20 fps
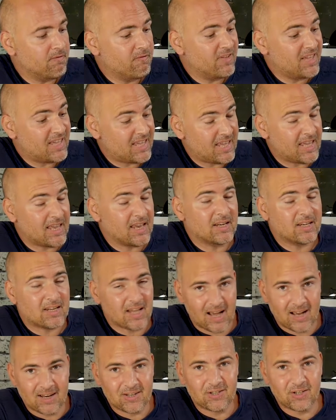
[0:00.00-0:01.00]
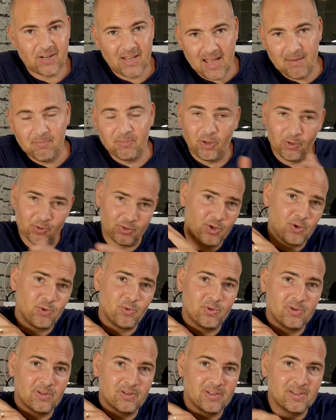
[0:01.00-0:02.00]

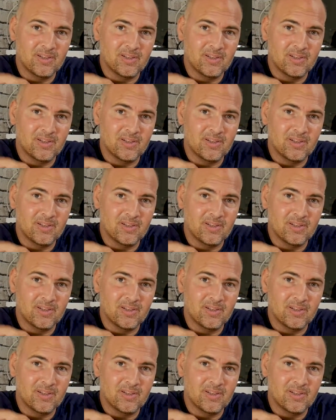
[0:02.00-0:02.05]
HDV-M.2.